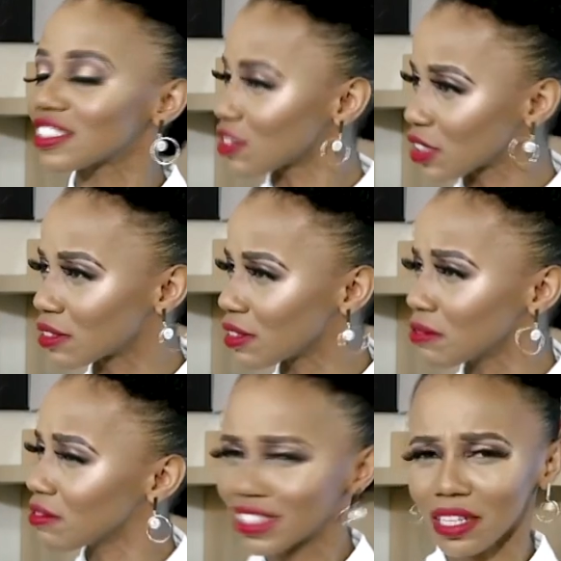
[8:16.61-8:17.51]
so
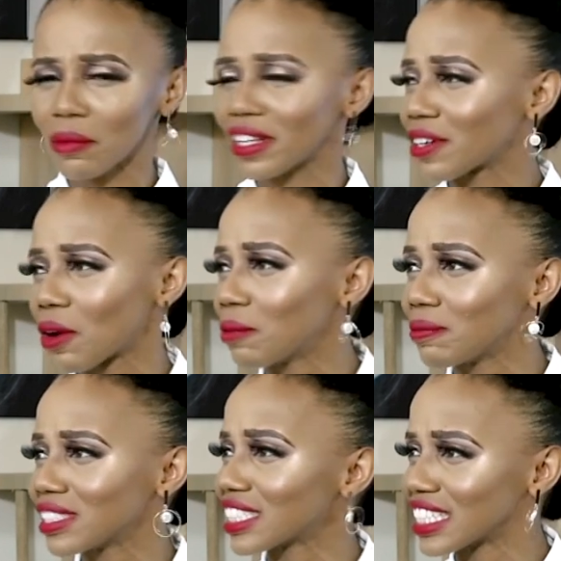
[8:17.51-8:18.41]
someone at
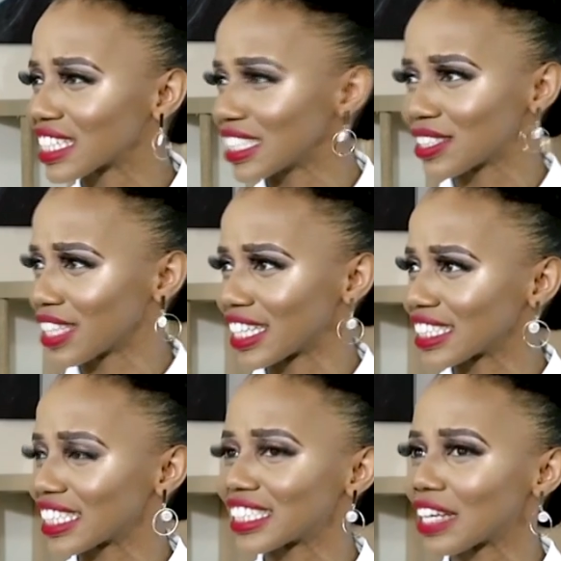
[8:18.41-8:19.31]
home is listening to
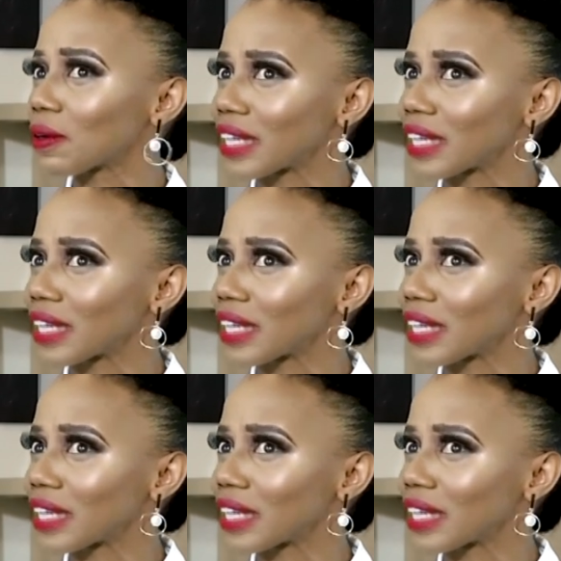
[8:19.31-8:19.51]
this and saying,